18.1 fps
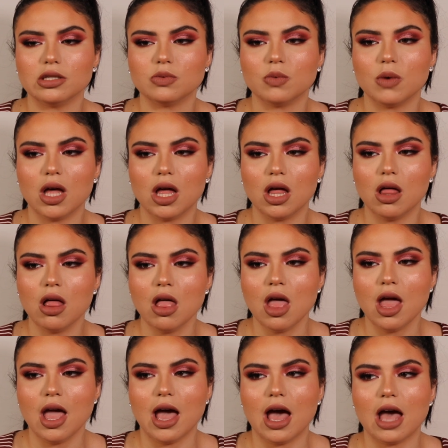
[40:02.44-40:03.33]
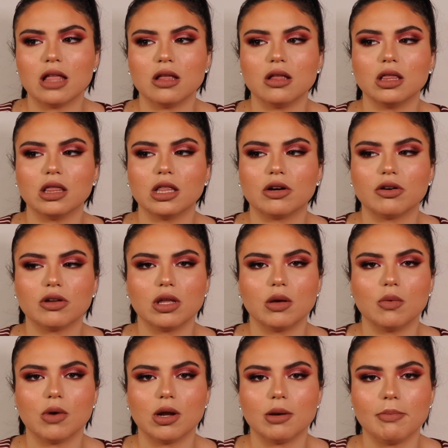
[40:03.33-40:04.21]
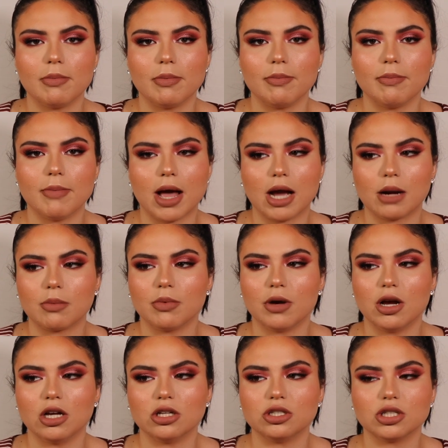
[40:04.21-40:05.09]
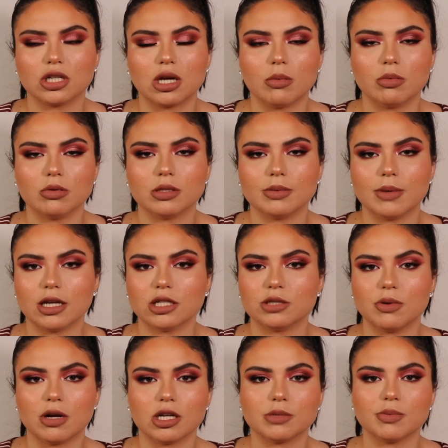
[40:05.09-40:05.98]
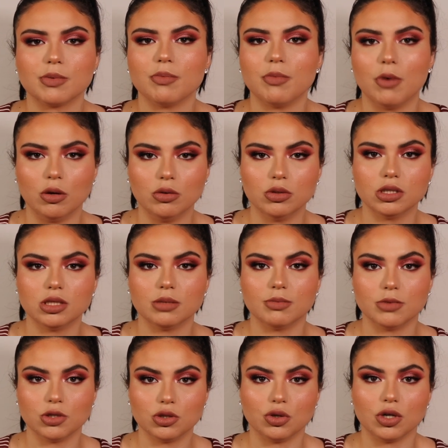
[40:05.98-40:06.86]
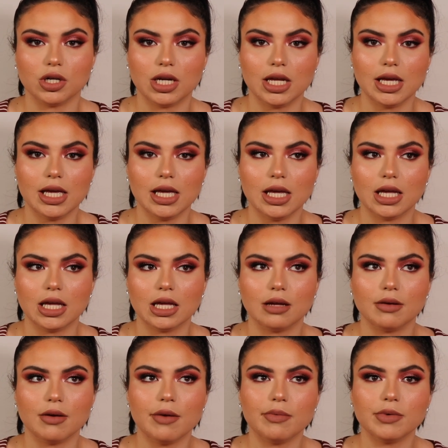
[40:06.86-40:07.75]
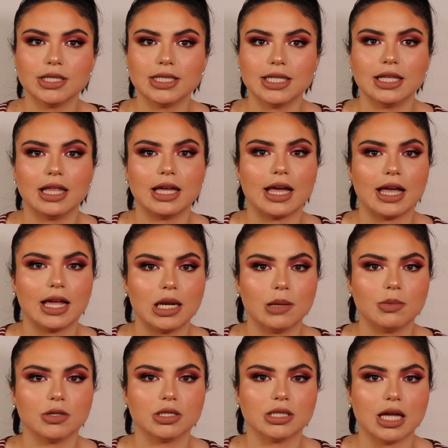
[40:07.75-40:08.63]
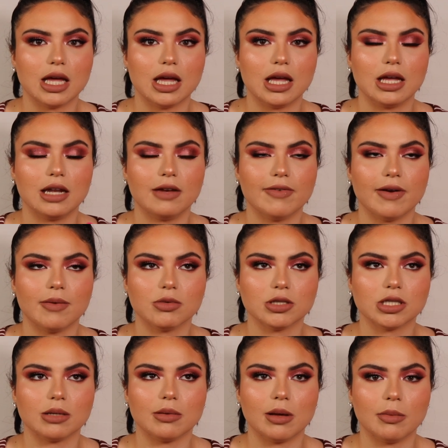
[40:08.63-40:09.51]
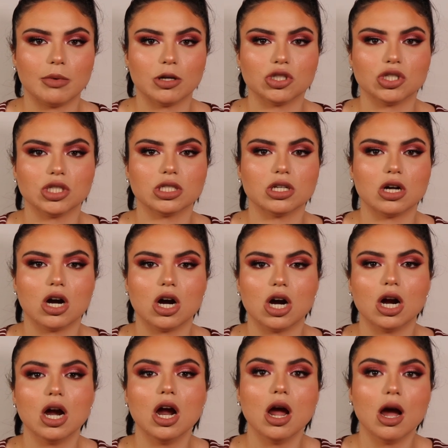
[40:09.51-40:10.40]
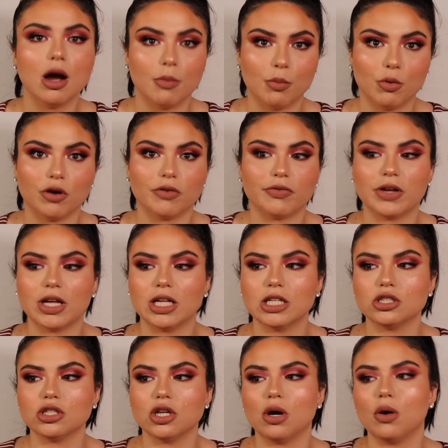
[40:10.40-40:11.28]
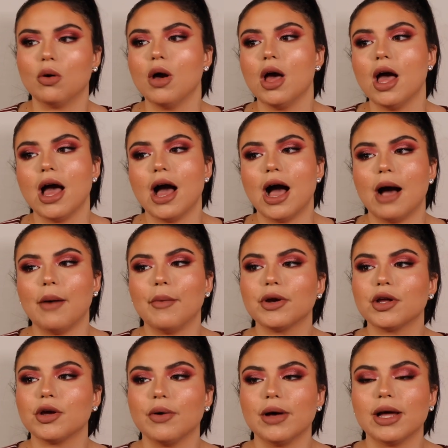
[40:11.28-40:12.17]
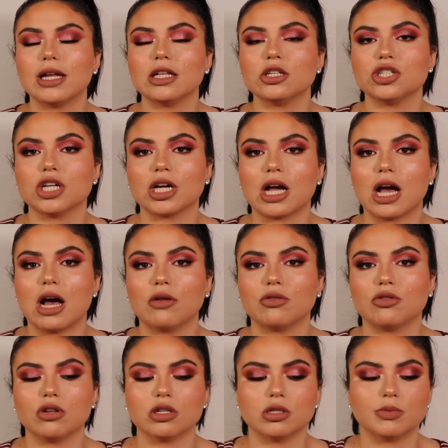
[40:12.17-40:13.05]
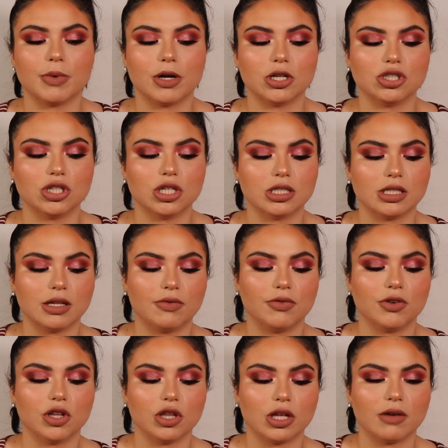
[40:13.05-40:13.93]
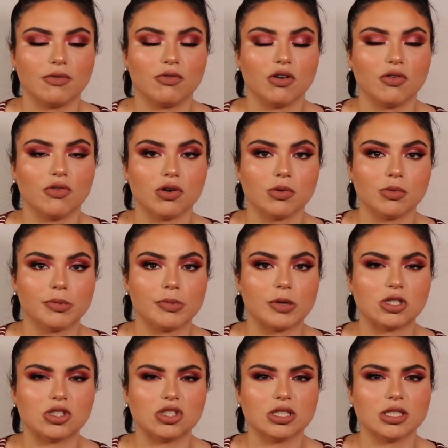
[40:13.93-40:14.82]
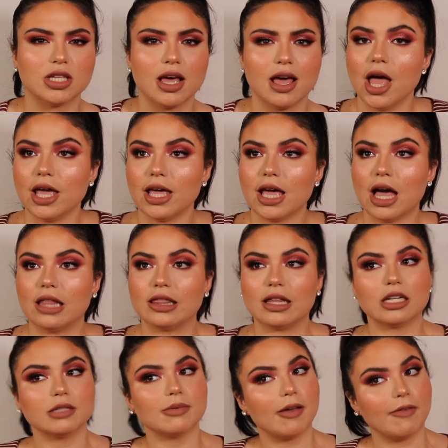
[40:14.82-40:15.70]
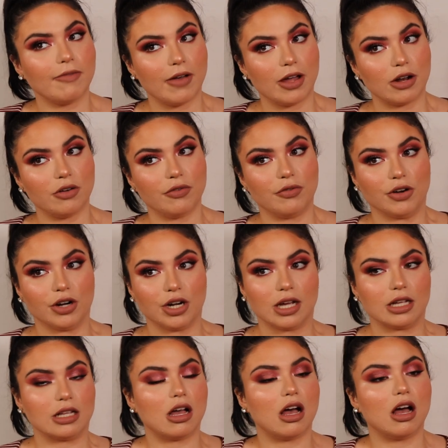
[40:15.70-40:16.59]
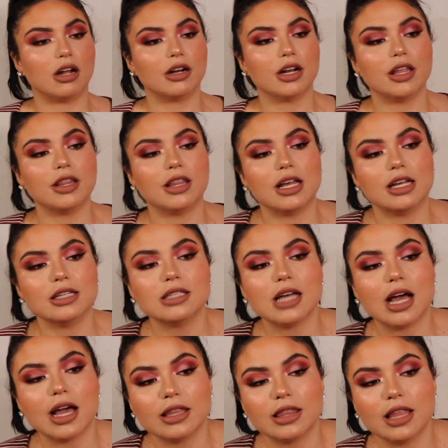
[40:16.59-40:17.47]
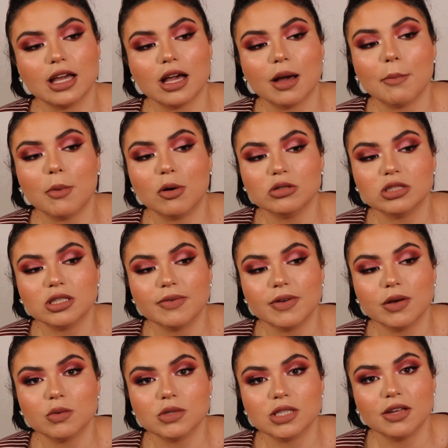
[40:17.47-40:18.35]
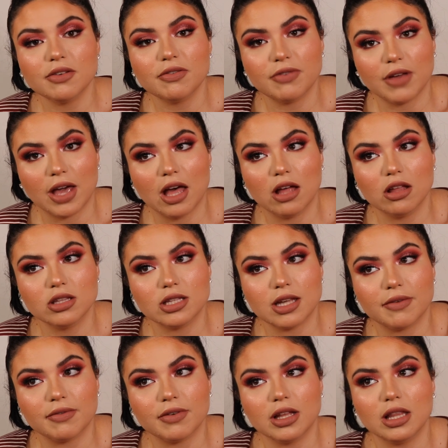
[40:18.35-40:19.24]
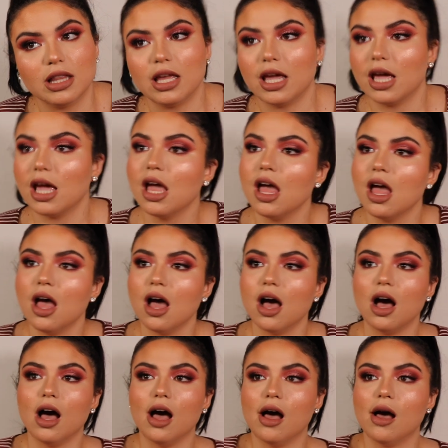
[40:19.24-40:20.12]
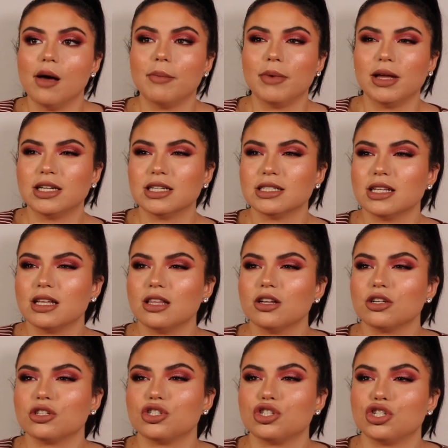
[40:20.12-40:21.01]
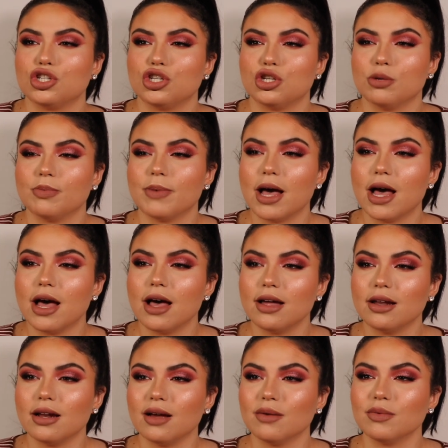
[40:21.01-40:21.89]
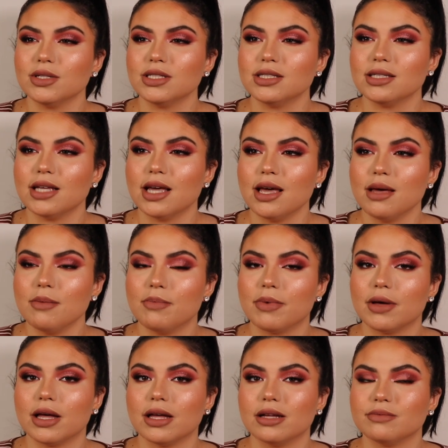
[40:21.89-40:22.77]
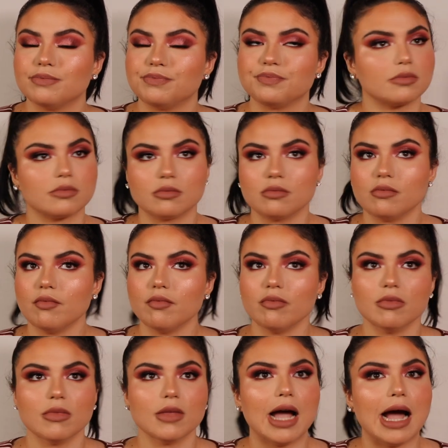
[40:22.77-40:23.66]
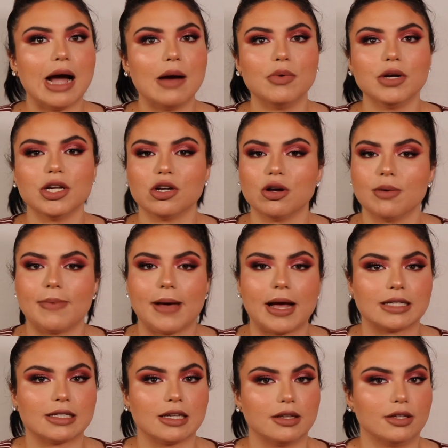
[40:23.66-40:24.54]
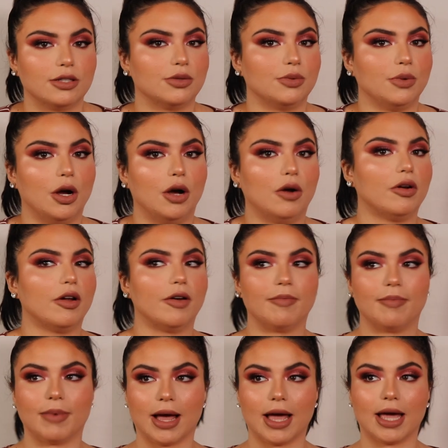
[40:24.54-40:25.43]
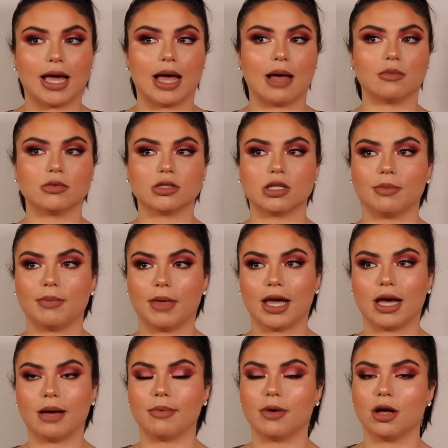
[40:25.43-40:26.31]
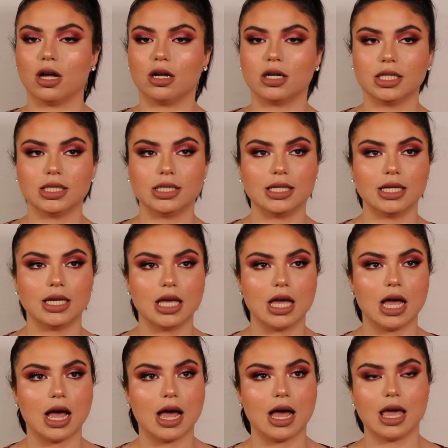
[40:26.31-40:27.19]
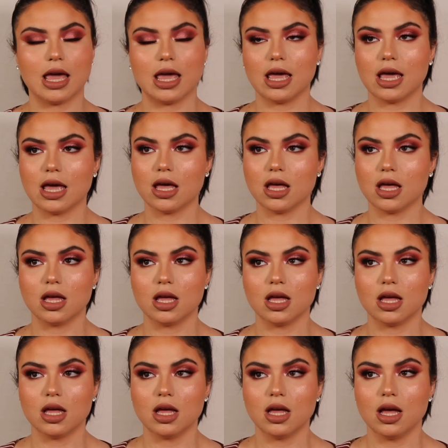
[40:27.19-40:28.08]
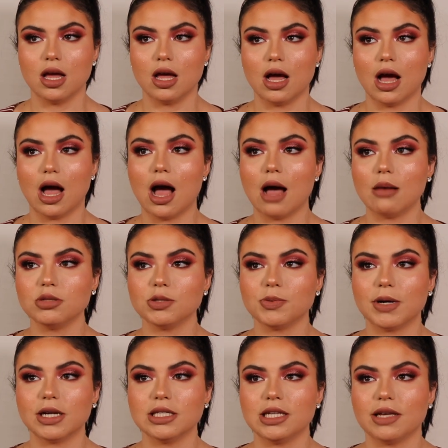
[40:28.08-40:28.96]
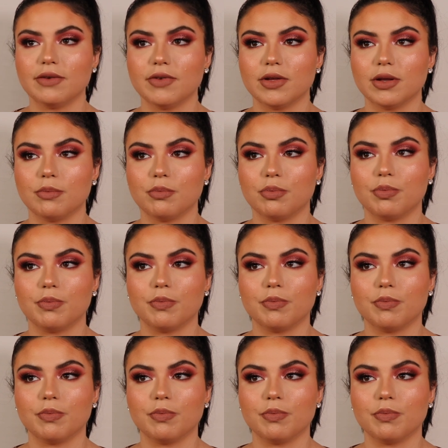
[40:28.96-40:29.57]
as well, and literally one MAC brush, a couple Smashbox, but most majority, I would say like 80%, 85% of my brushes are Morphe. So I would go ahead and check out those brushes if you're looking for affordable brushes. Yeah, that is my final verdict on this. I think most of it was a fail, definitely. It doesn't look too bad, I would say, but I wouldn't go back down this road of buying Amazon makeup. Honestly, I'm surprised I even